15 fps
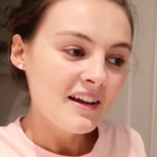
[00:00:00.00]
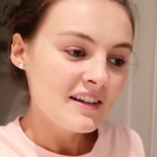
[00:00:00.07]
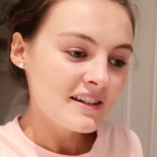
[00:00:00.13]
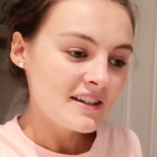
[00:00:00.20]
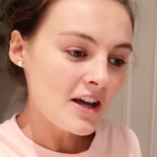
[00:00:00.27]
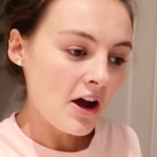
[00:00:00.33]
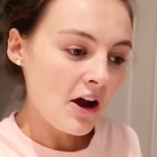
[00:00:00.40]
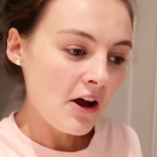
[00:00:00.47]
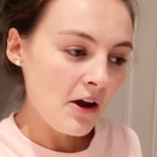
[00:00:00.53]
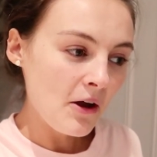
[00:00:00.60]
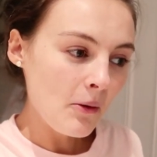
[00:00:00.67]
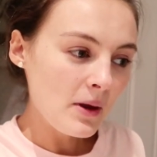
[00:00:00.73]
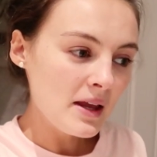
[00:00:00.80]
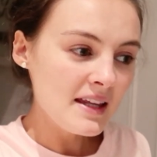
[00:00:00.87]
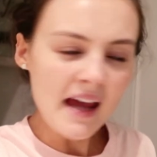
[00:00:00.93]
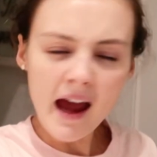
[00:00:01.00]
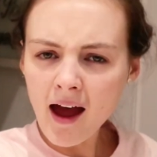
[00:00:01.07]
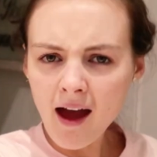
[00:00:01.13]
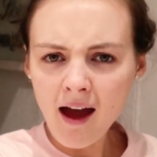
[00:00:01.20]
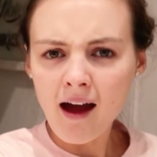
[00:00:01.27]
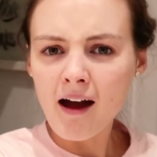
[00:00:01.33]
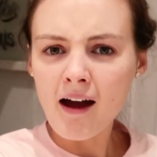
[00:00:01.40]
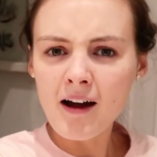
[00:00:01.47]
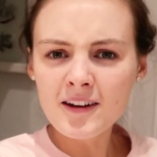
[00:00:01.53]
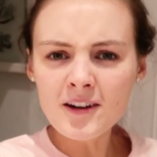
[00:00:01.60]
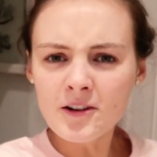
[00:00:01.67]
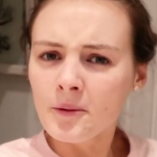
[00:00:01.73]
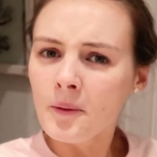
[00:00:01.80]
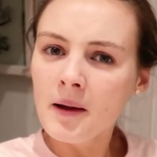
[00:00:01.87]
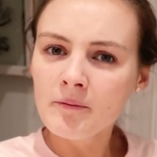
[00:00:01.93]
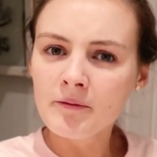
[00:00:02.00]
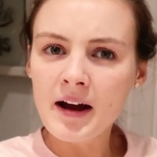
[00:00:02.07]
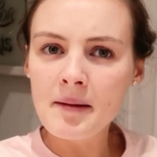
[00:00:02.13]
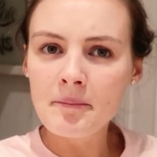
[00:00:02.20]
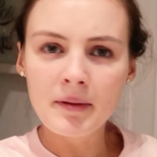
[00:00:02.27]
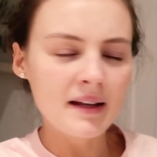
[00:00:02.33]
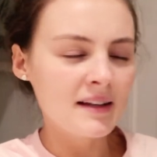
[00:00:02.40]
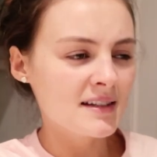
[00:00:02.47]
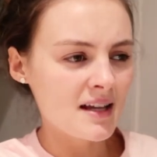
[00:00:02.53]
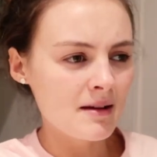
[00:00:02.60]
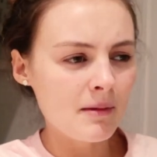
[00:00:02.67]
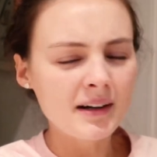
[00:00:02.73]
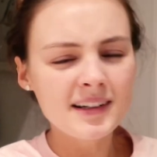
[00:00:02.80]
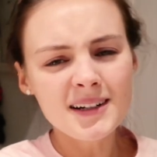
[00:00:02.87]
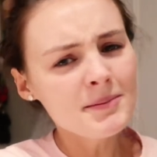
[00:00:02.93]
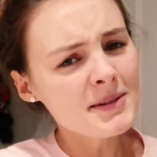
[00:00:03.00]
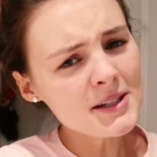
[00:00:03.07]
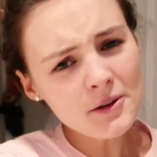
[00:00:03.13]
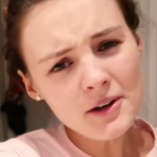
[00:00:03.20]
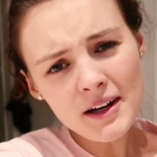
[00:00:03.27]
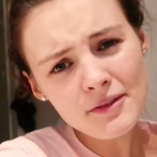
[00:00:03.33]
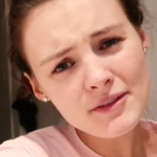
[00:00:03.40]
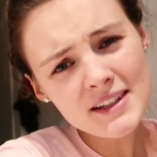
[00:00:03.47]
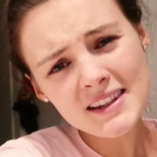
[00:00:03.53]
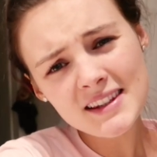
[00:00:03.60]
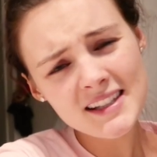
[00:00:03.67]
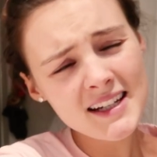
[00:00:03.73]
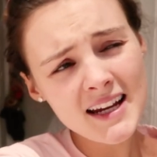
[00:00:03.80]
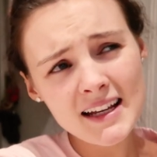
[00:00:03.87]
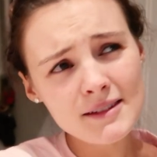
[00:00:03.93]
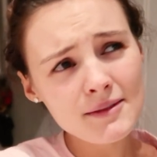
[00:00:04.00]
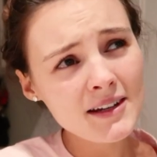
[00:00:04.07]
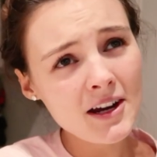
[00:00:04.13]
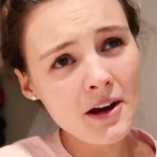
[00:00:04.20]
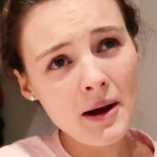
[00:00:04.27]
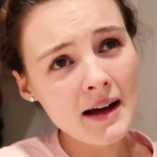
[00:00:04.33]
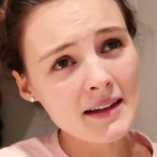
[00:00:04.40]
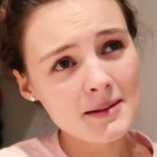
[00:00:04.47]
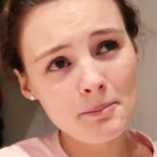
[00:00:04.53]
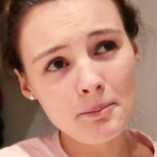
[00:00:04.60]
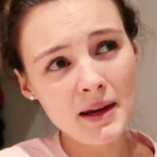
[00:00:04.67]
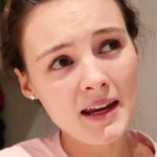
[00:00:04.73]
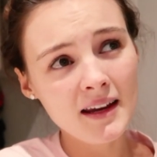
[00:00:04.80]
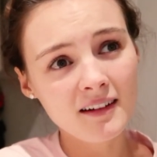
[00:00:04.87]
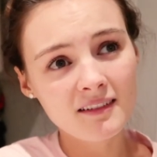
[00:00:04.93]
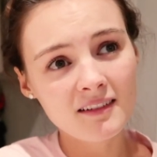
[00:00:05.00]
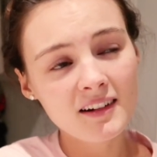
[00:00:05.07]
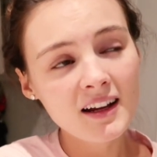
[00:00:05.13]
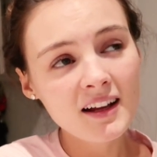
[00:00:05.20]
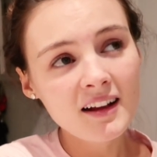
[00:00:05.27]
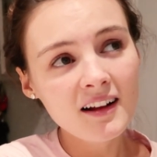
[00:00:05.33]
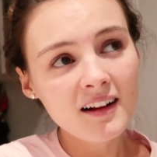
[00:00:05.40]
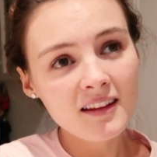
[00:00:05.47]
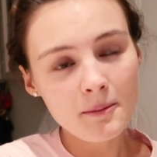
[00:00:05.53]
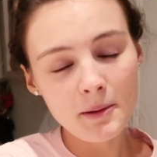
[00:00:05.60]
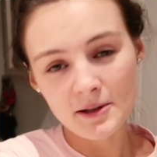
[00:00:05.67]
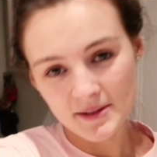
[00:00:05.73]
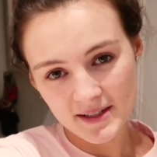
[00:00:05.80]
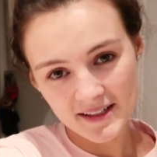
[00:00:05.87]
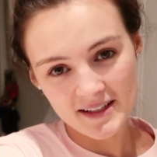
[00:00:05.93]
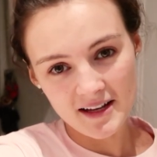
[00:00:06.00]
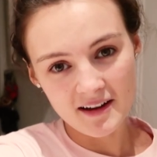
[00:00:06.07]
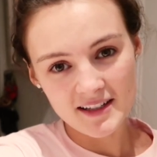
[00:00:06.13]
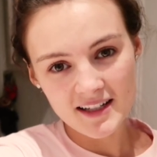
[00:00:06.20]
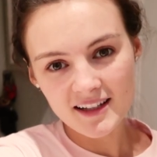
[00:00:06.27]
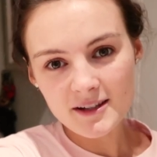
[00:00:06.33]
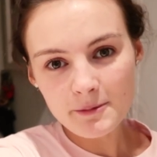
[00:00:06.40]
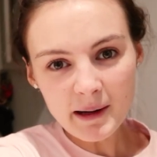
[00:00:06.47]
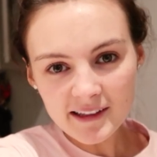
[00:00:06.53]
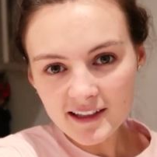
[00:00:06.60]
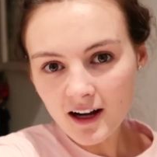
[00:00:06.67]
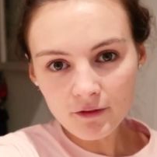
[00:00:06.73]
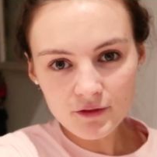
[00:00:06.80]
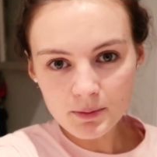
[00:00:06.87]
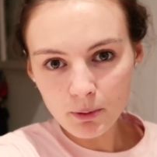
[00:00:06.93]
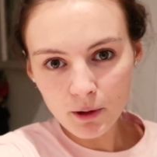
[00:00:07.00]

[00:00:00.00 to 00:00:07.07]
So yeah, I don't know why I'm rambling so much. I'm sorry if today's video hasn't been the most exciting, especially after